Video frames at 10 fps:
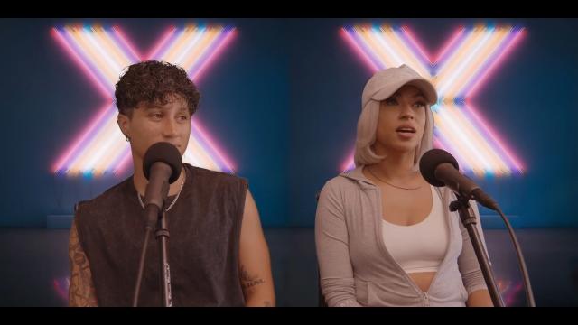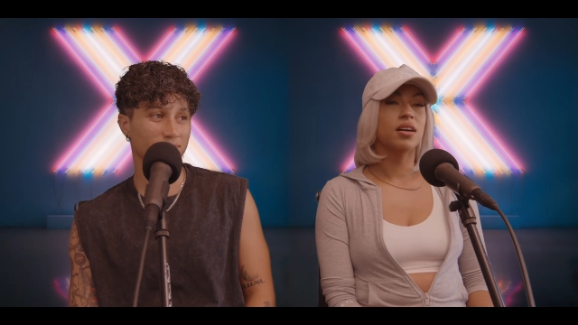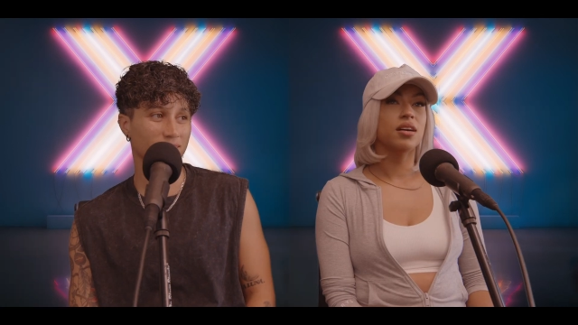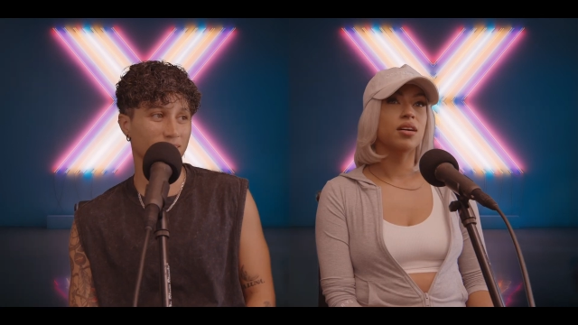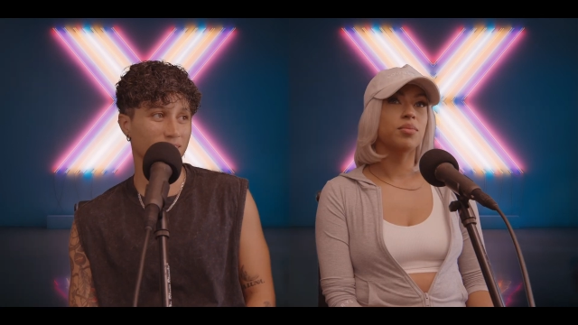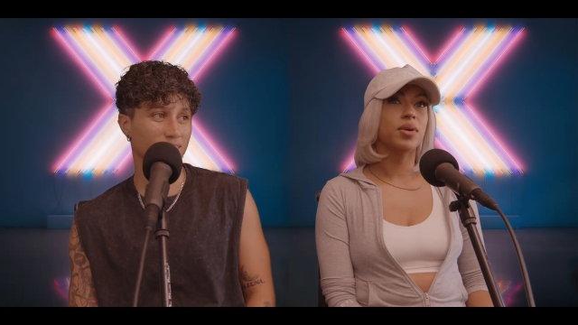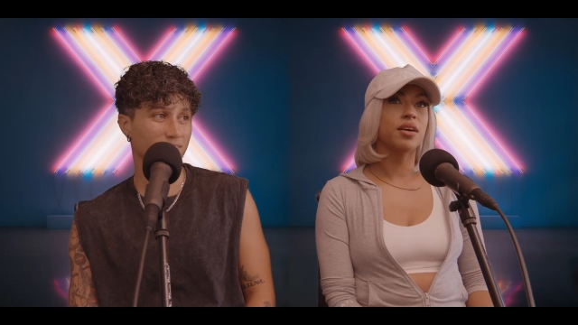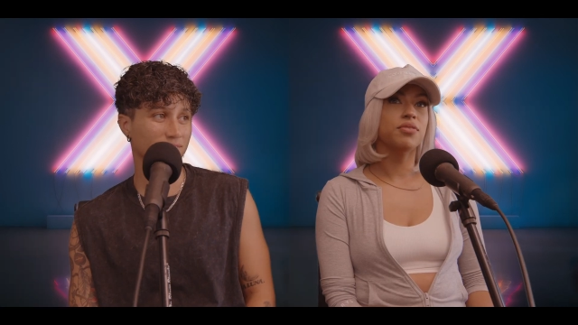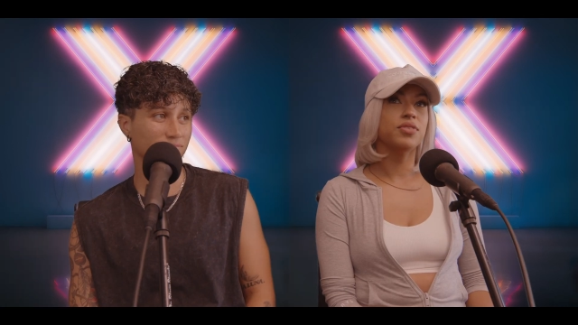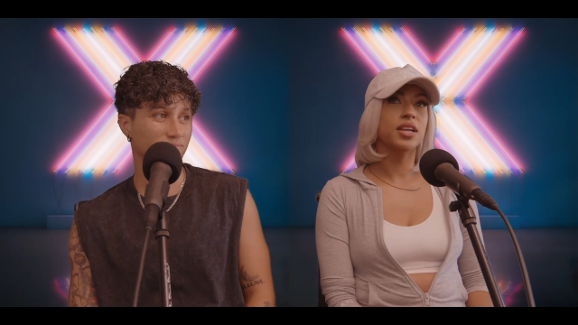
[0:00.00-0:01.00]

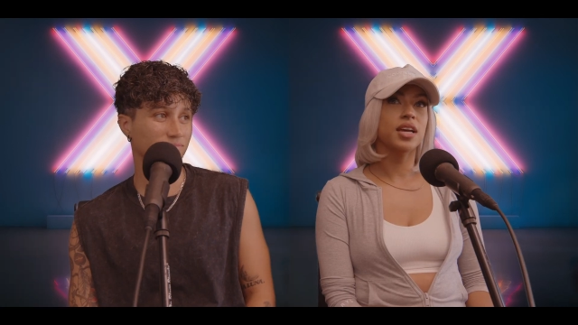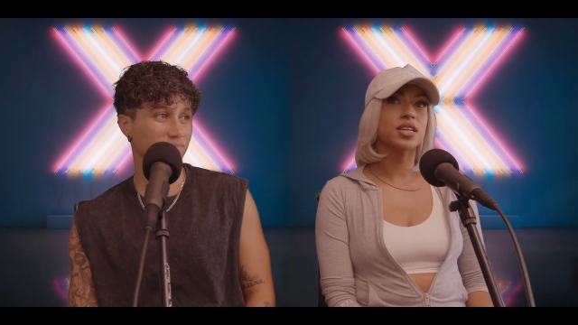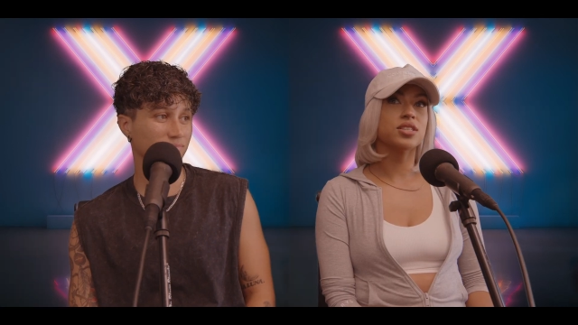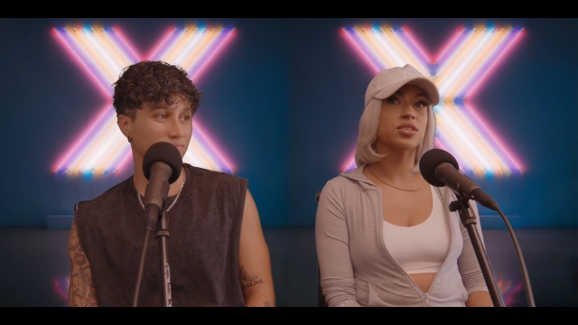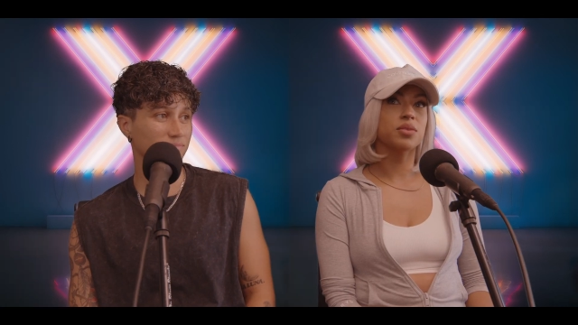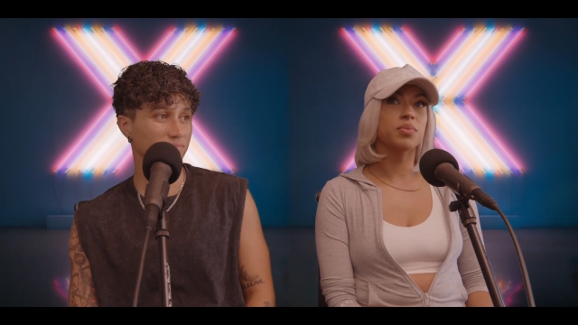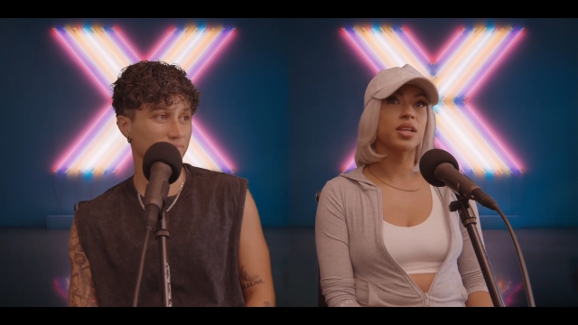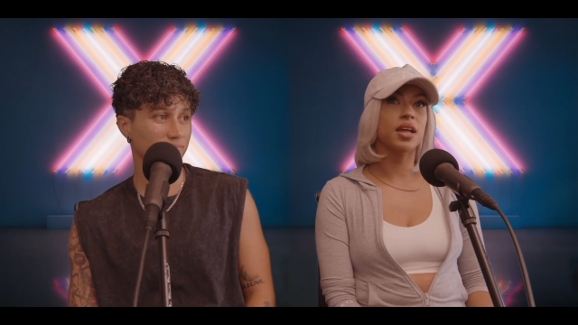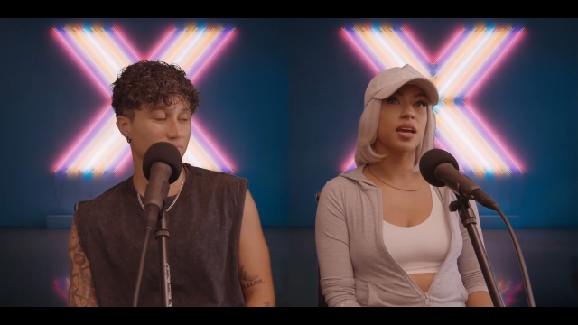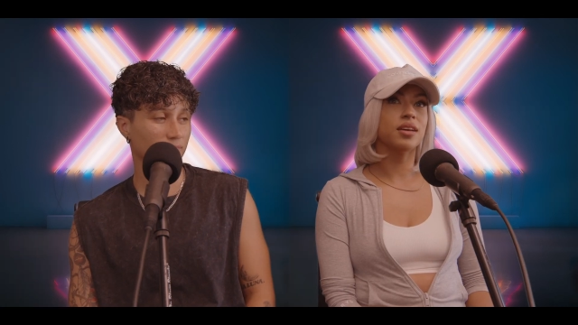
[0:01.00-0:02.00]
Speaker 1: I feel like it took
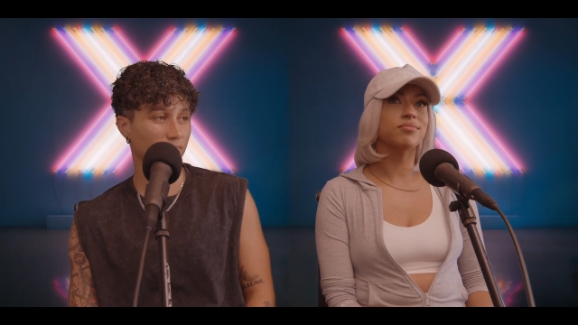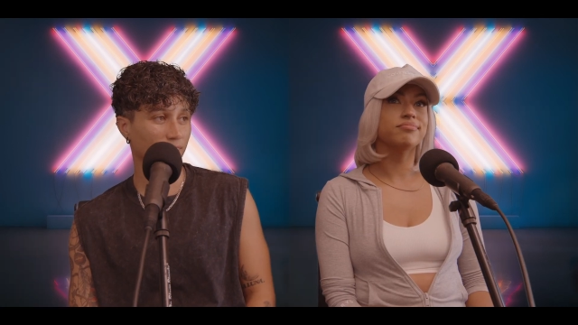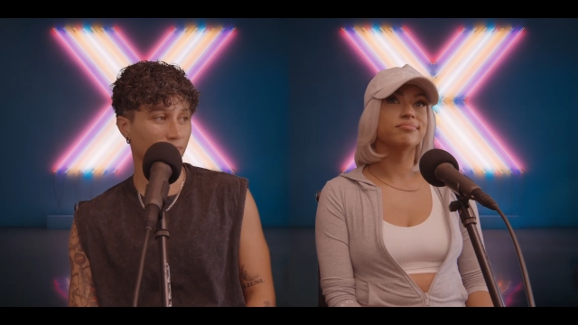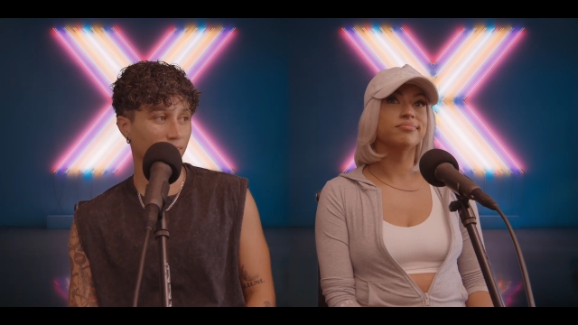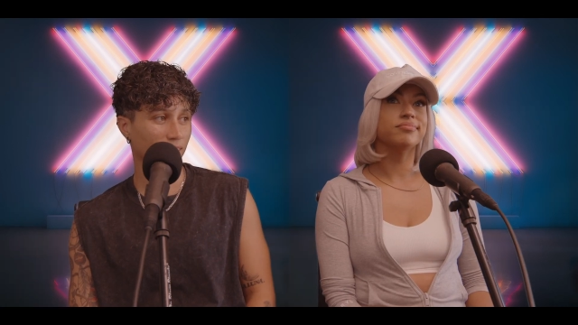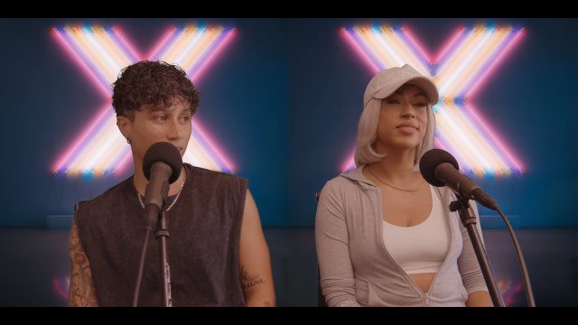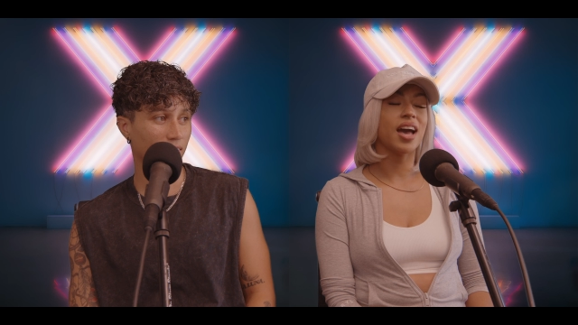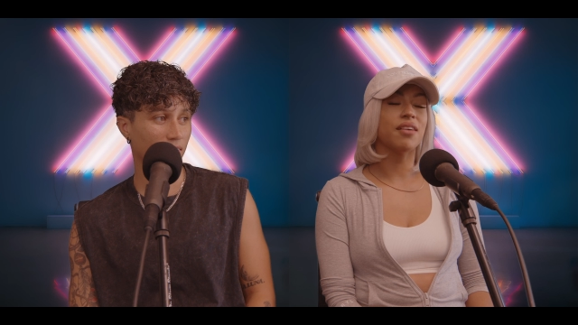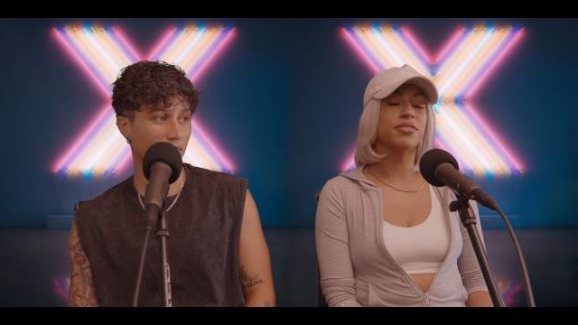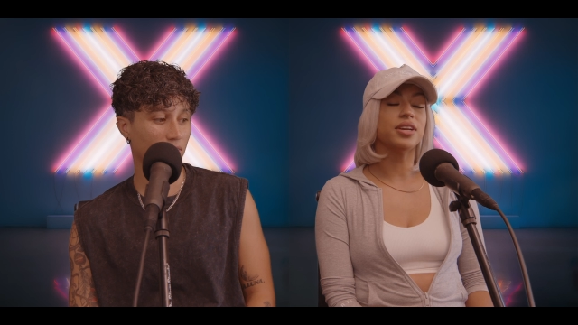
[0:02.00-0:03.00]
me like
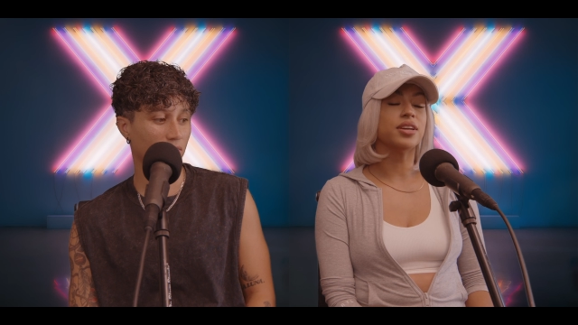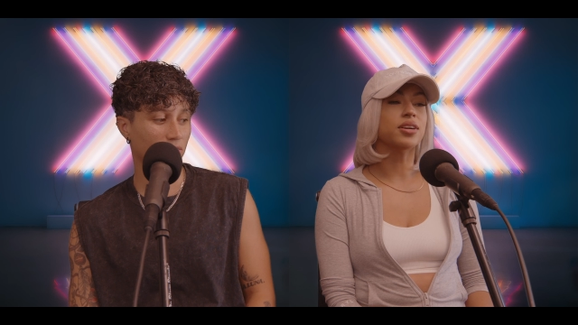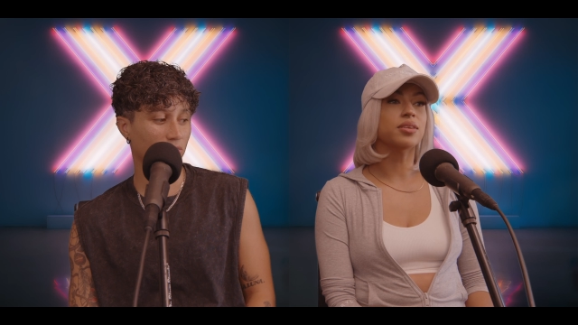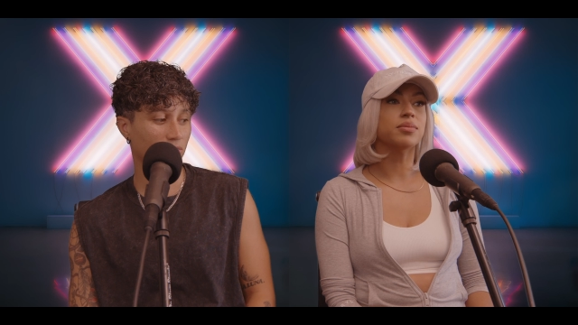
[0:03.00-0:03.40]
half a year,